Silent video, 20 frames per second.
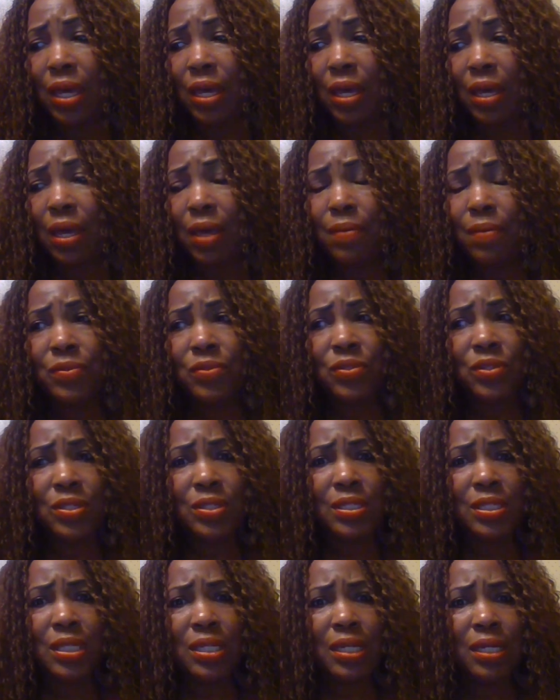I was
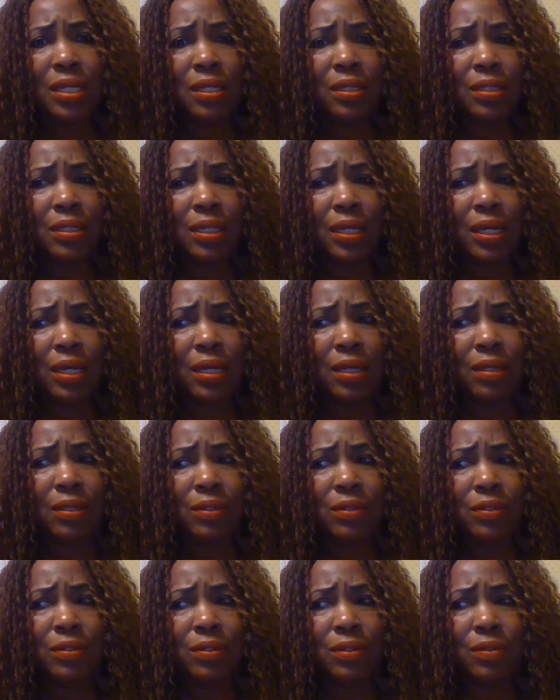just saying
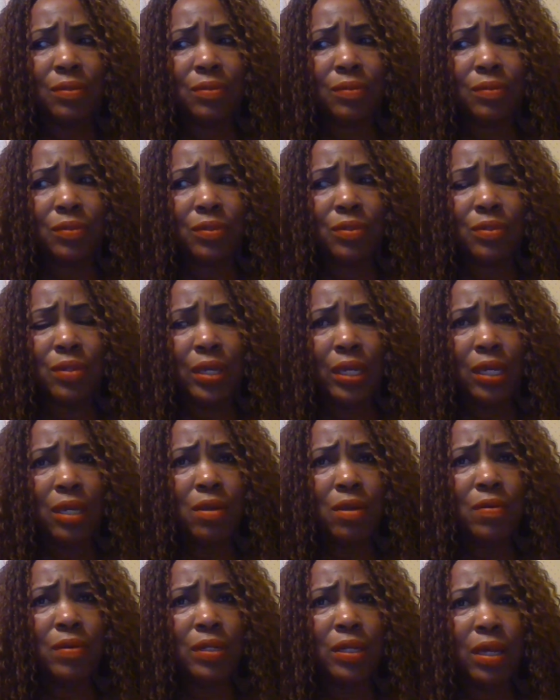that,
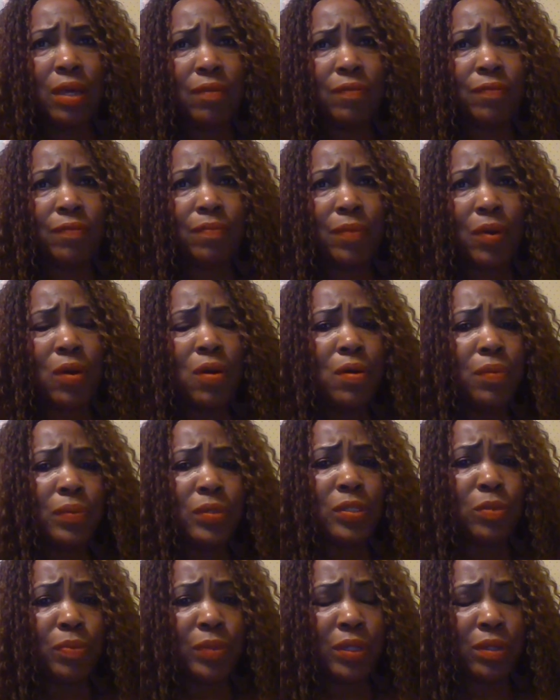heroin have
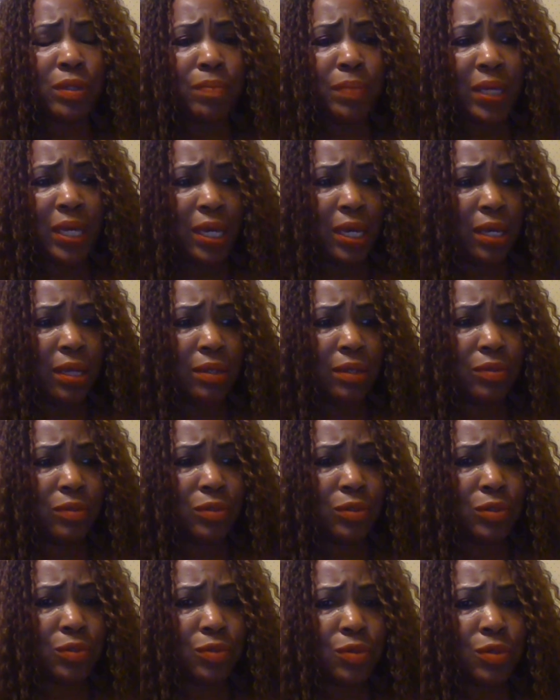always been a bad
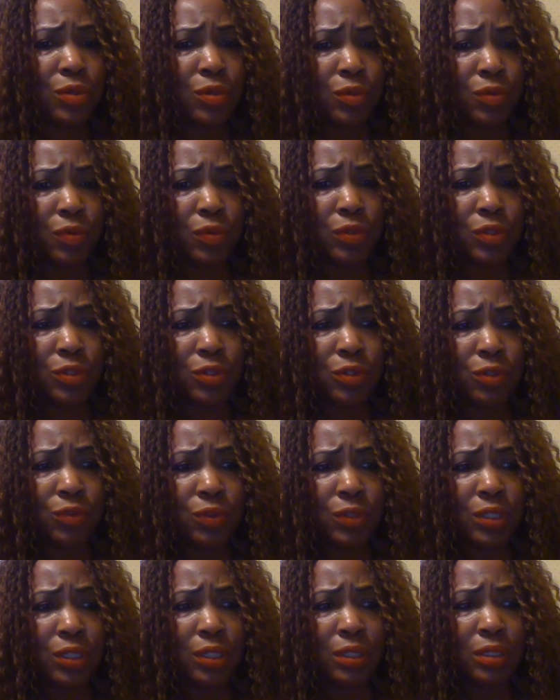drug on the
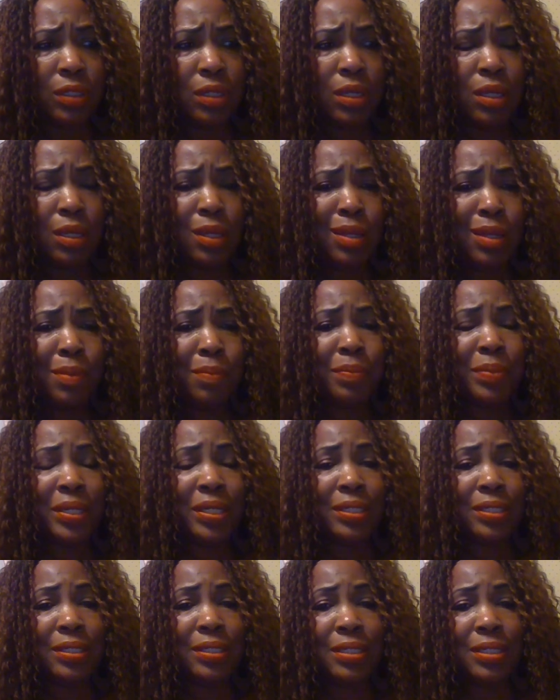street.
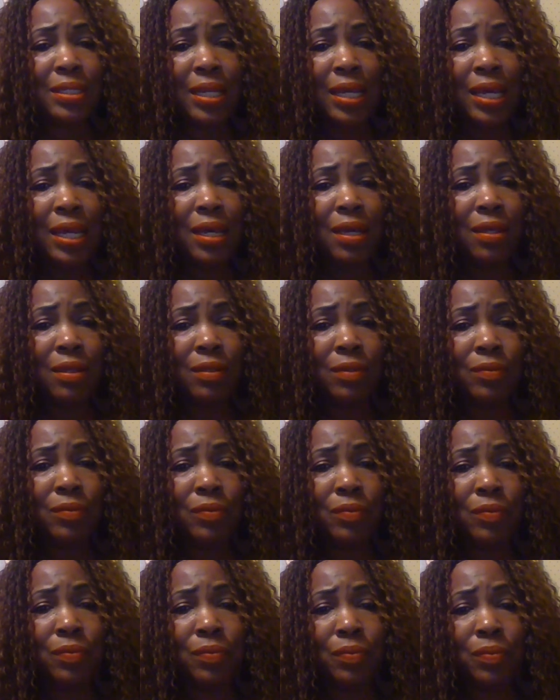But now
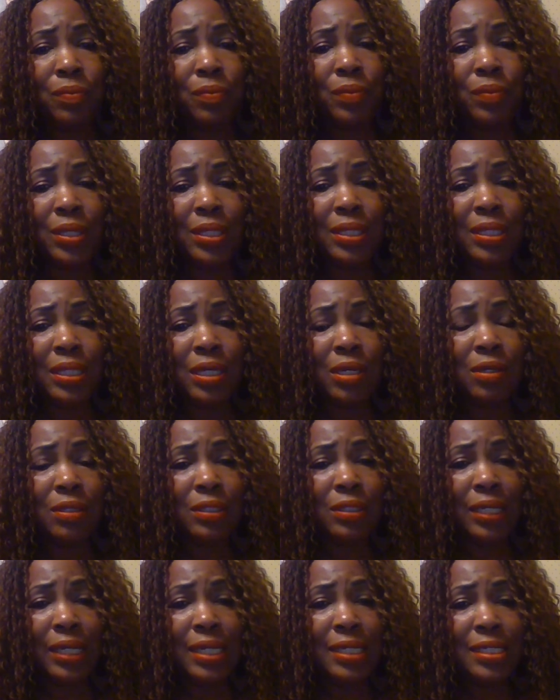what they're
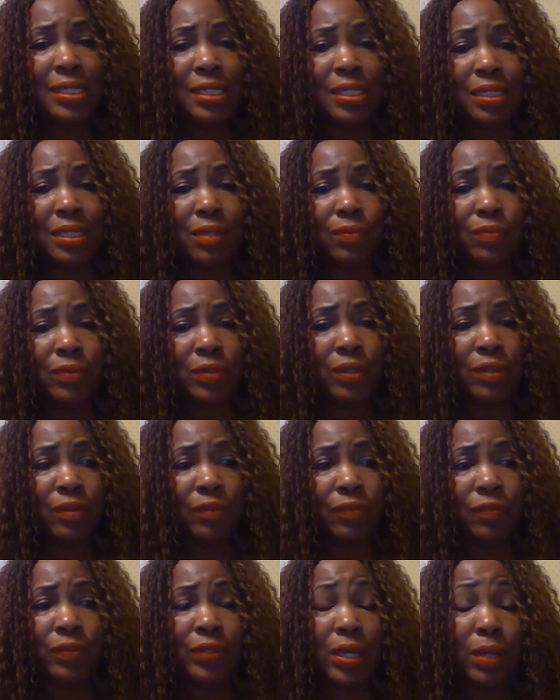lacing it
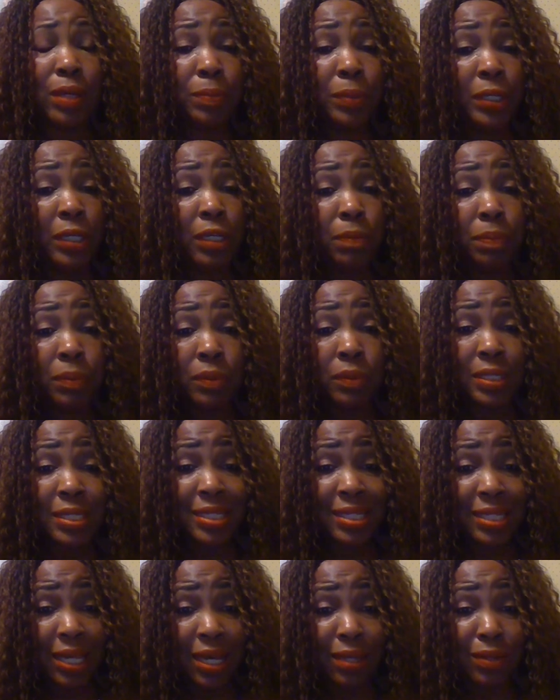with that people
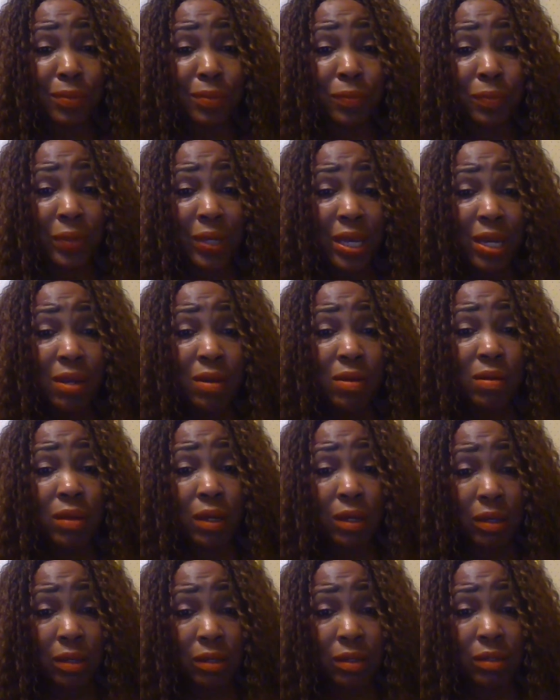is not aware
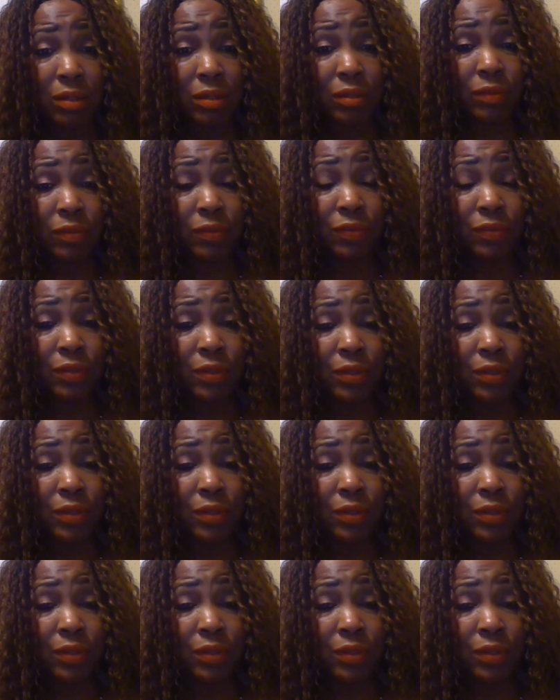of,